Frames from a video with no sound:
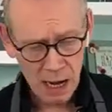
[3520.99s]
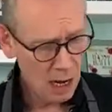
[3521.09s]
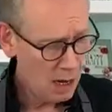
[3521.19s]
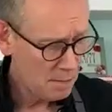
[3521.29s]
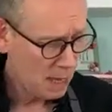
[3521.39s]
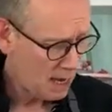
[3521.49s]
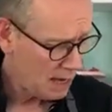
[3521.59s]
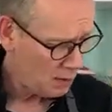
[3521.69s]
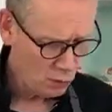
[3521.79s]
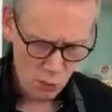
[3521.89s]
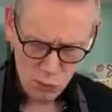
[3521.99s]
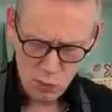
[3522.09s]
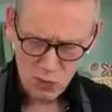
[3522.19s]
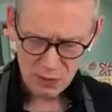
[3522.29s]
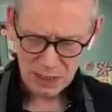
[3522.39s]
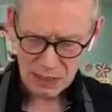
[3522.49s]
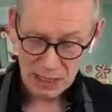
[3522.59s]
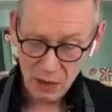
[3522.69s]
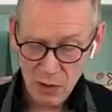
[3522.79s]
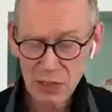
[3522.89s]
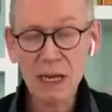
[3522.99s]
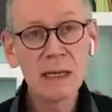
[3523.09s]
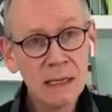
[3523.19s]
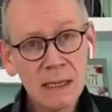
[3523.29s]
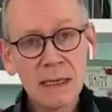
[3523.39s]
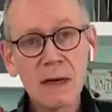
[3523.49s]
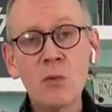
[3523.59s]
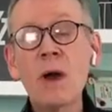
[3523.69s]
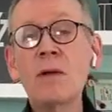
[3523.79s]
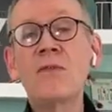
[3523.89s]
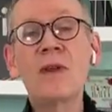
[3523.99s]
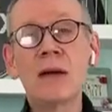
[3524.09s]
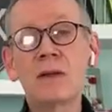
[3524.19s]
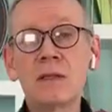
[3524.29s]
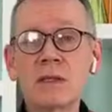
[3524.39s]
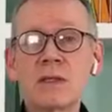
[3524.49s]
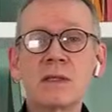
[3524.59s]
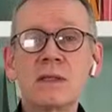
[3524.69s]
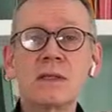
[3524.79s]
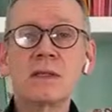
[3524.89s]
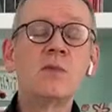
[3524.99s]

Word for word: Um, uh, where do I start? Okay, now wildflowers.